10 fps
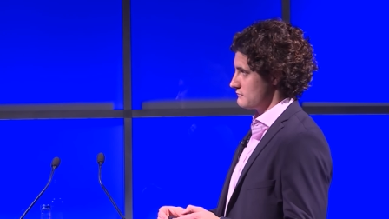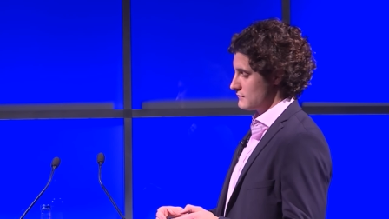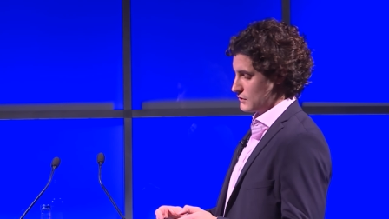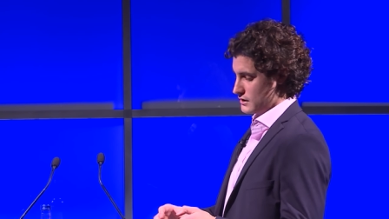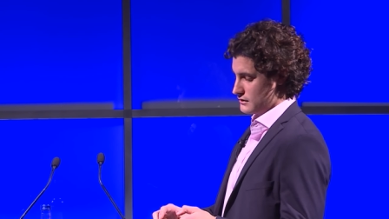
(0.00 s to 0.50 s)

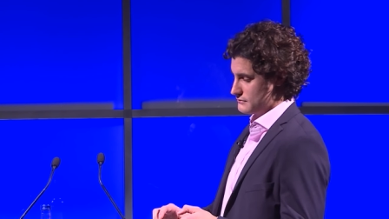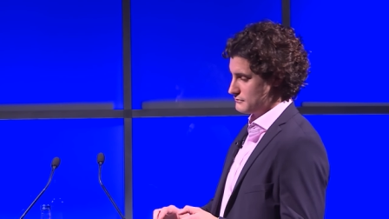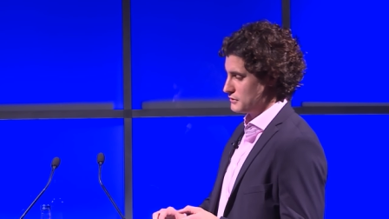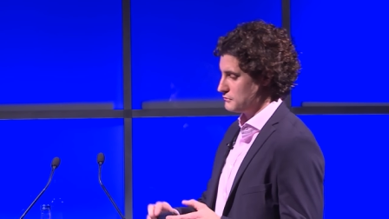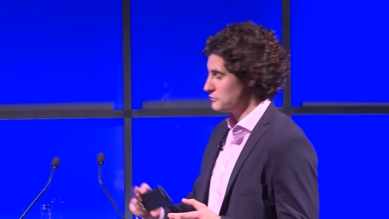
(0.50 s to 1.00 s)
Okay,
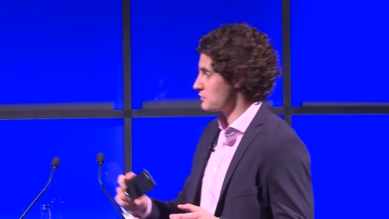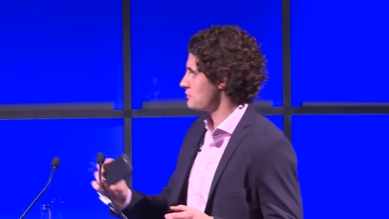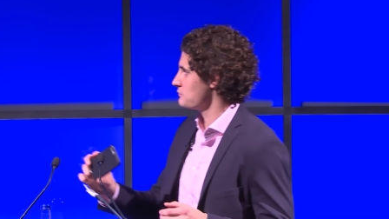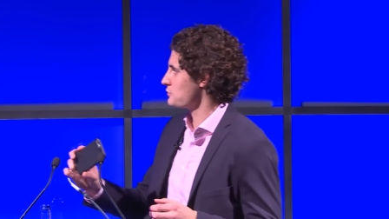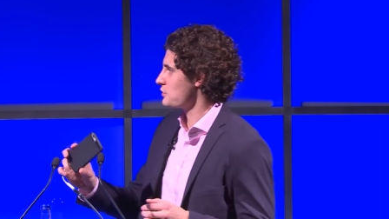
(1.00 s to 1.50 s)
well, we'll,
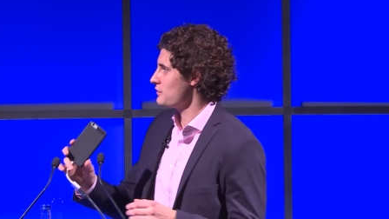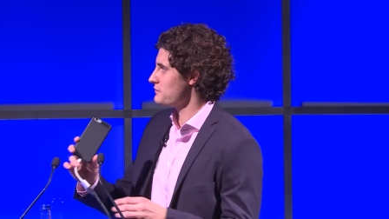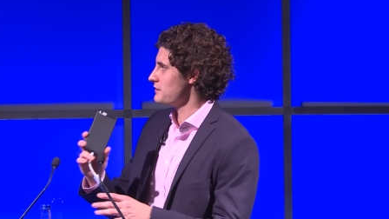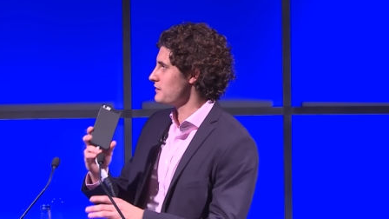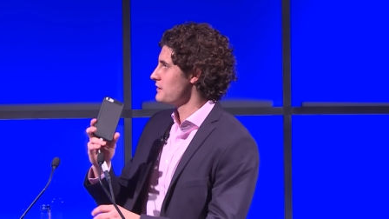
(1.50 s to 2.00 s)
we'll call it
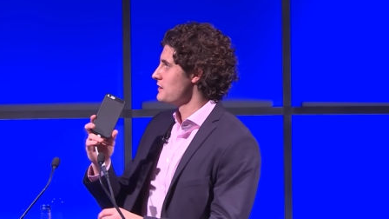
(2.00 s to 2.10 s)
there.